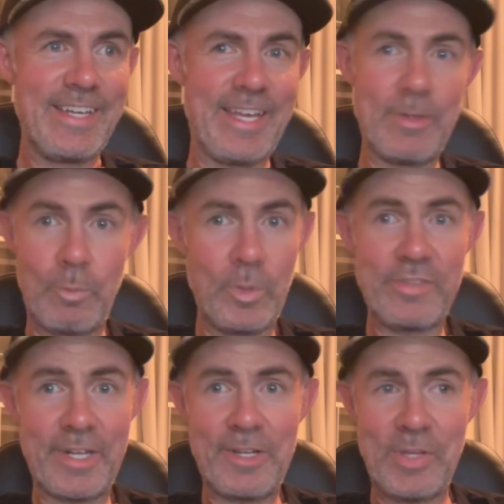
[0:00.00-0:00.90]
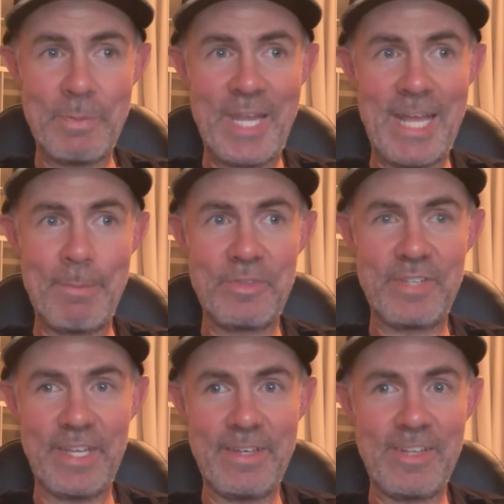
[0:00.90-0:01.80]
And the reason I call them
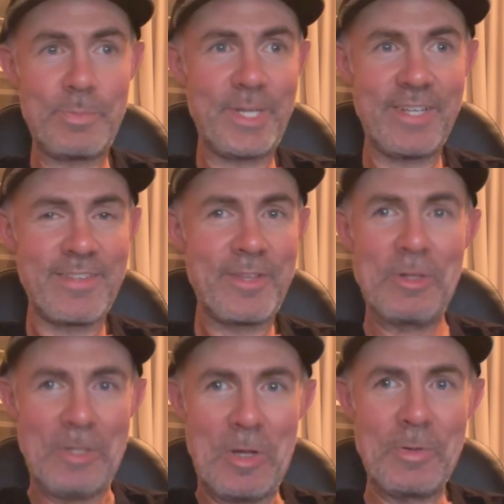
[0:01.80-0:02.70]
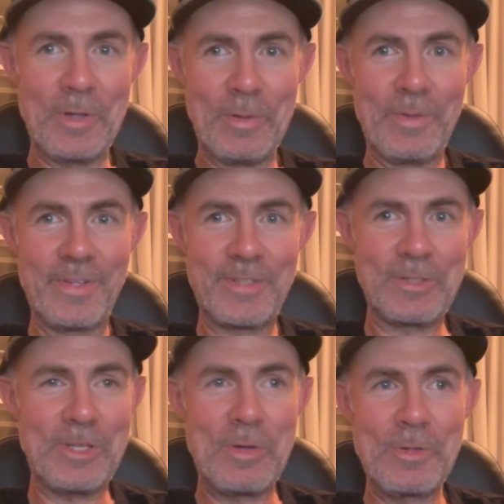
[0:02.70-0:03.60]
Hamilton is because of their logo.
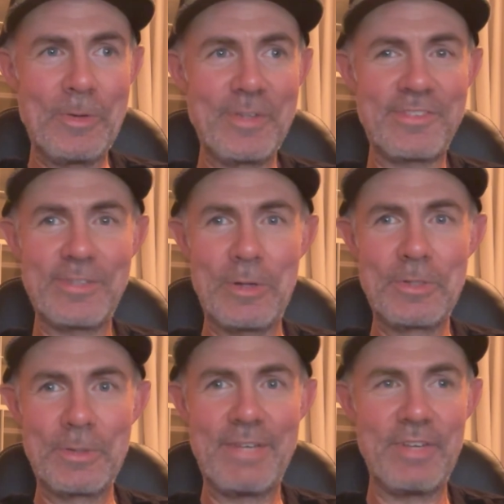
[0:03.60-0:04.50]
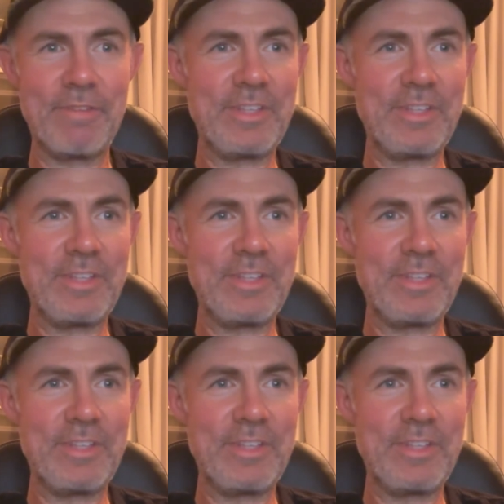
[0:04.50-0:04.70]
Their logo is so derivative.